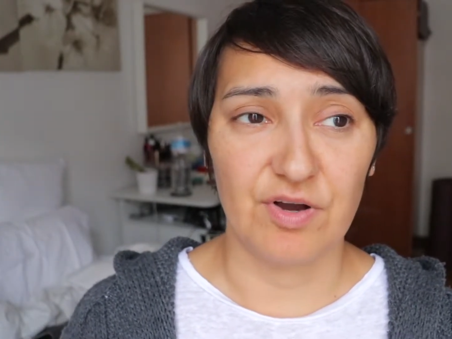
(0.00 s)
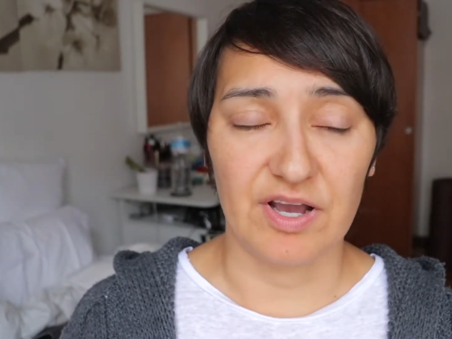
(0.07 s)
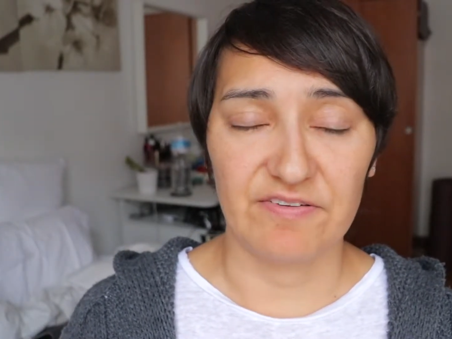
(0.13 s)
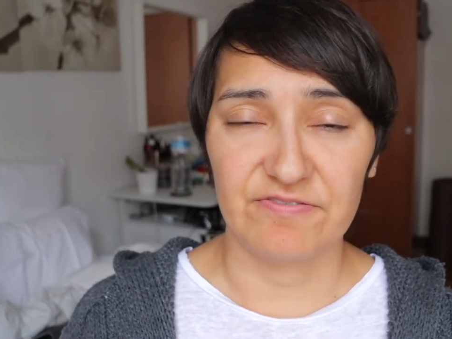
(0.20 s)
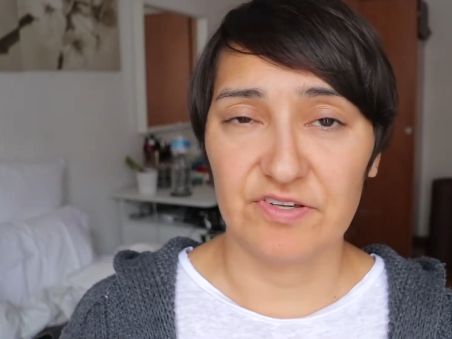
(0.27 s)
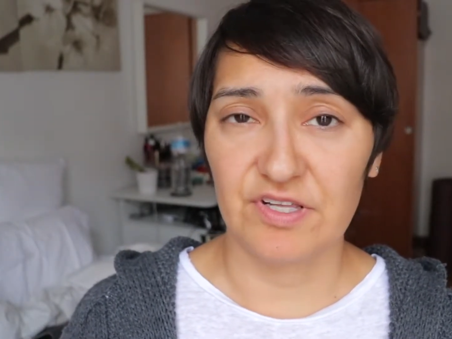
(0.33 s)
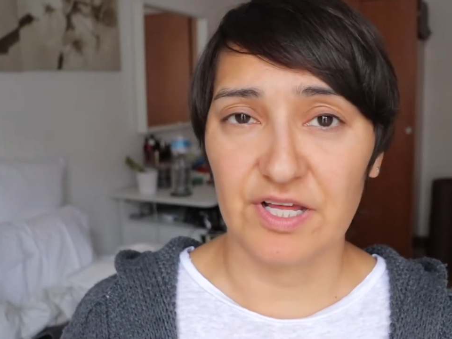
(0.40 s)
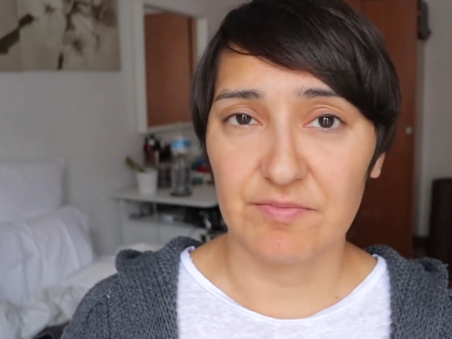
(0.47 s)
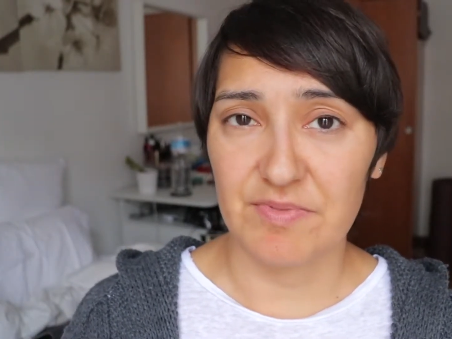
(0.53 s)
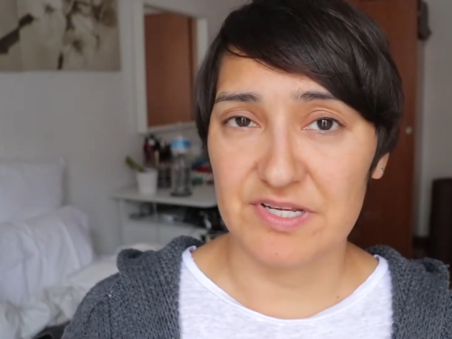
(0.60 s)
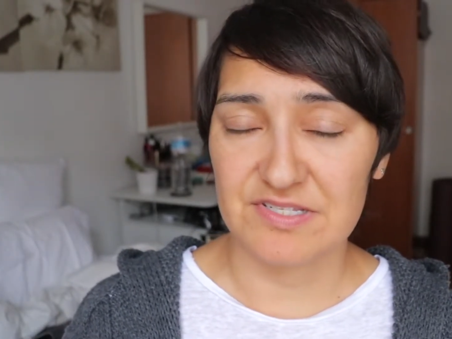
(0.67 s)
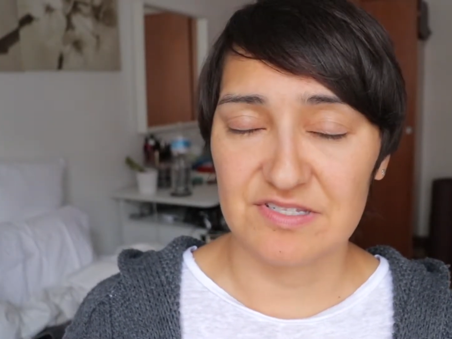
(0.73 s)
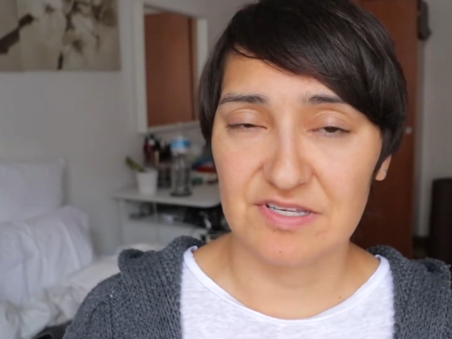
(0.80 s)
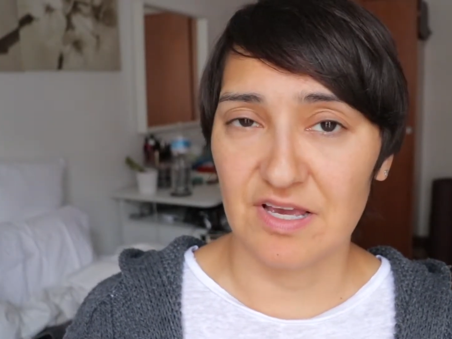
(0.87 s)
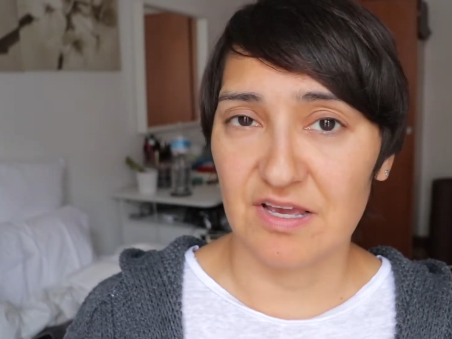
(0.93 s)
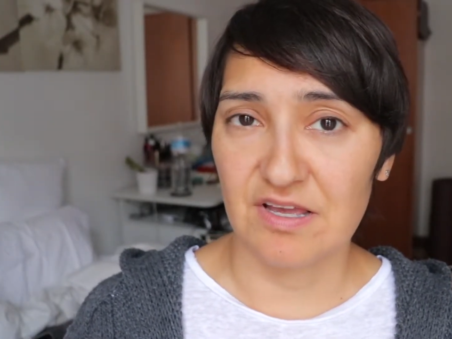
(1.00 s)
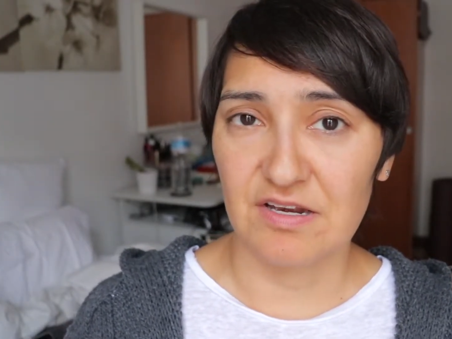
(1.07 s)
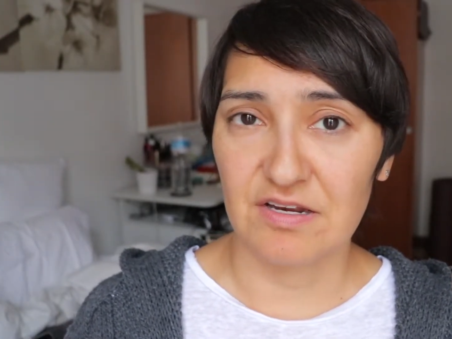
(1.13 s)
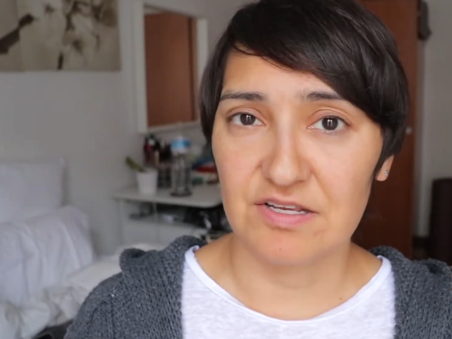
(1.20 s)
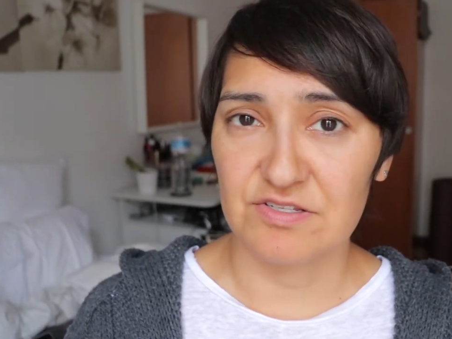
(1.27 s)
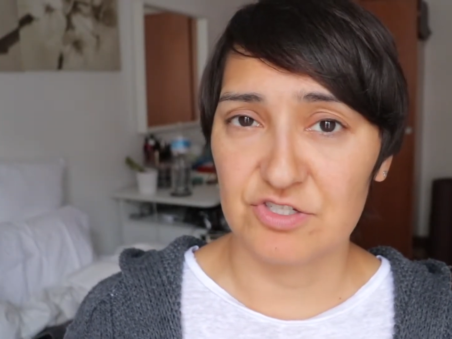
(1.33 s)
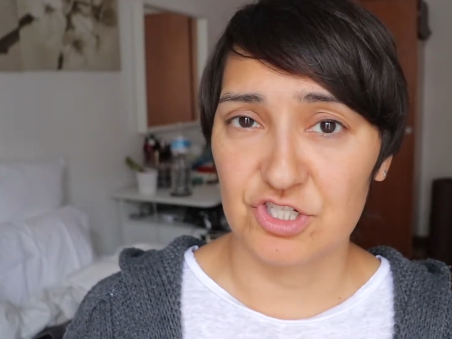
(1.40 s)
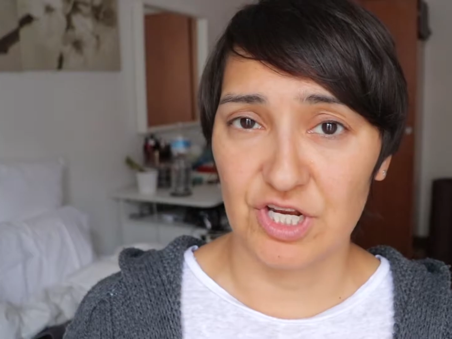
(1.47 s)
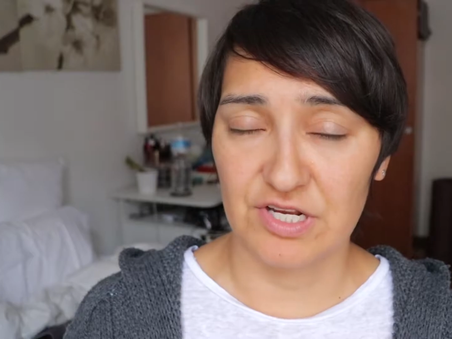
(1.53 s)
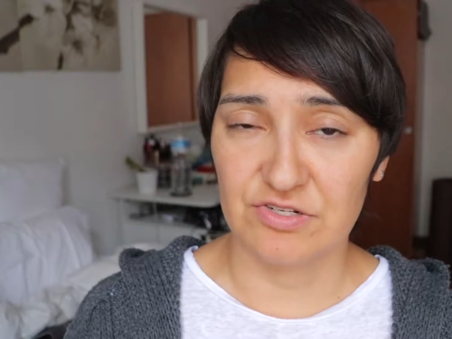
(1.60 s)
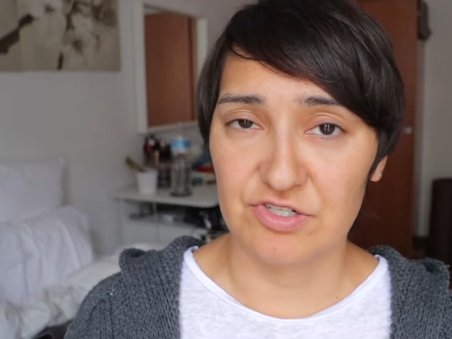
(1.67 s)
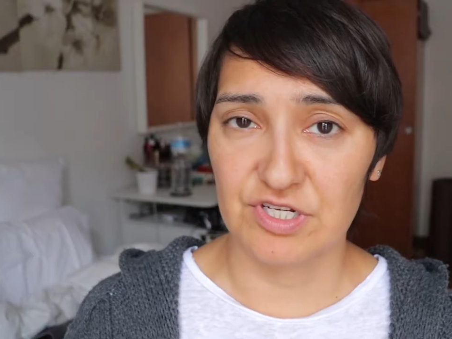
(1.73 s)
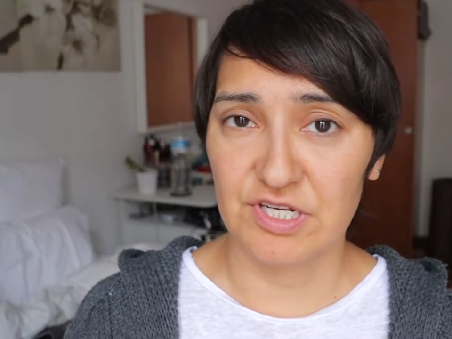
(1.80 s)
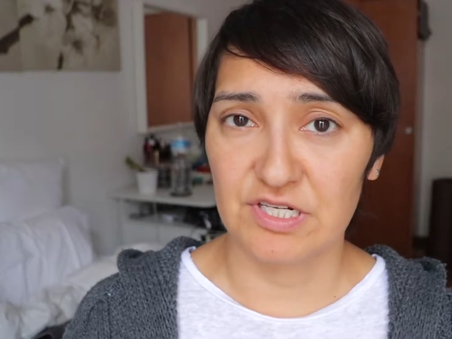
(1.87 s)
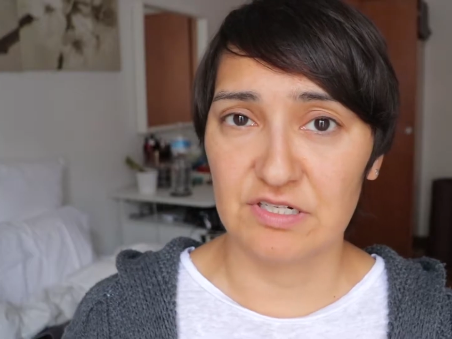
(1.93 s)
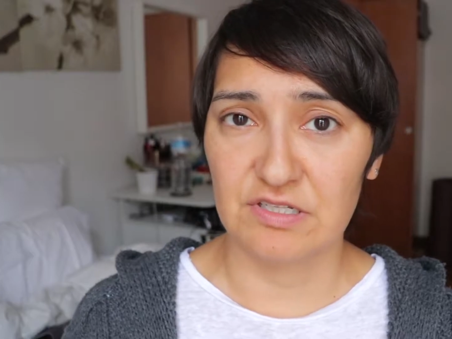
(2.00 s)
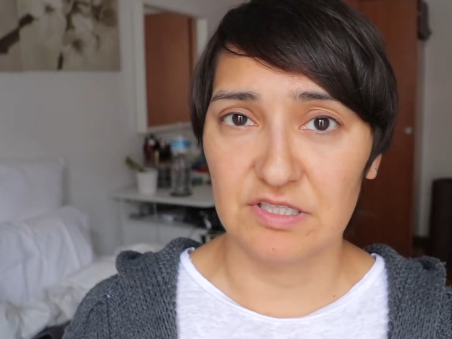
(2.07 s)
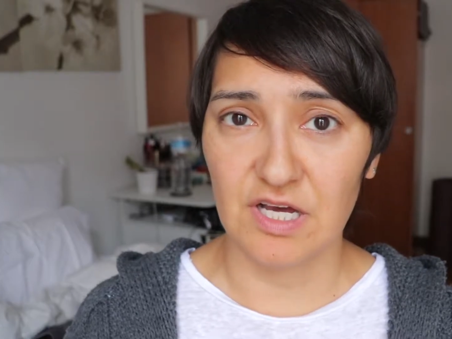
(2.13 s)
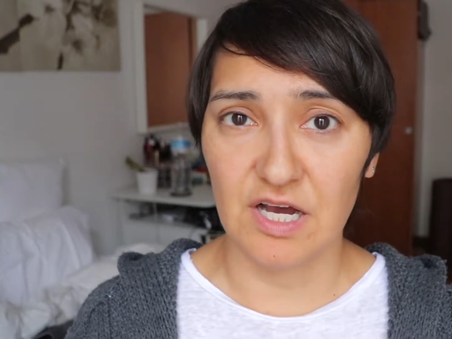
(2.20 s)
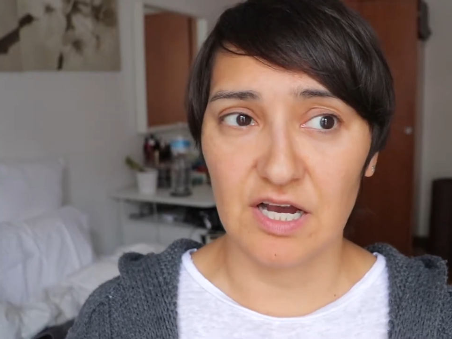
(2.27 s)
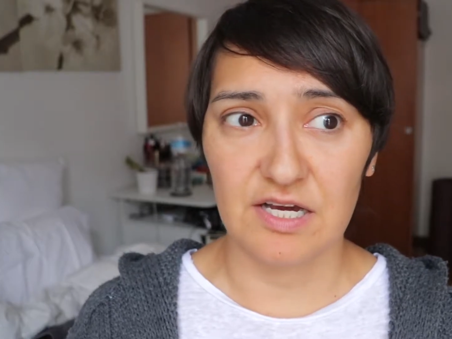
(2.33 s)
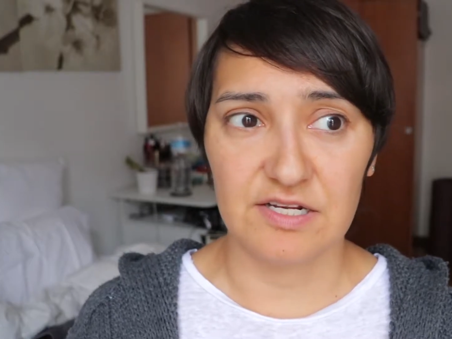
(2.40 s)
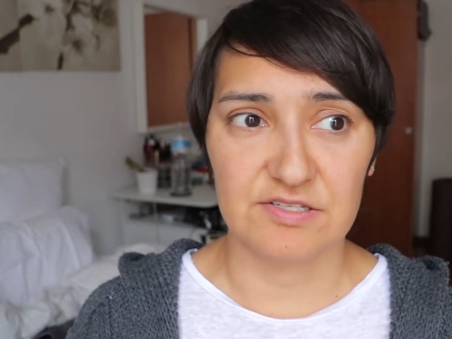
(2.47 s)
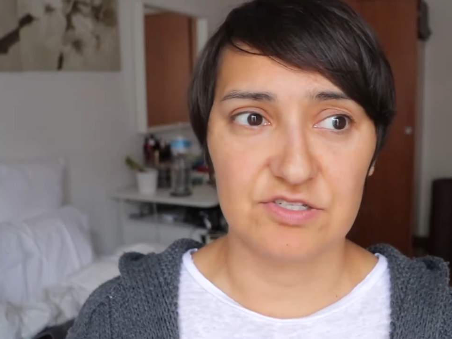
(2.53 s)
I feel like my skin is changing a lot.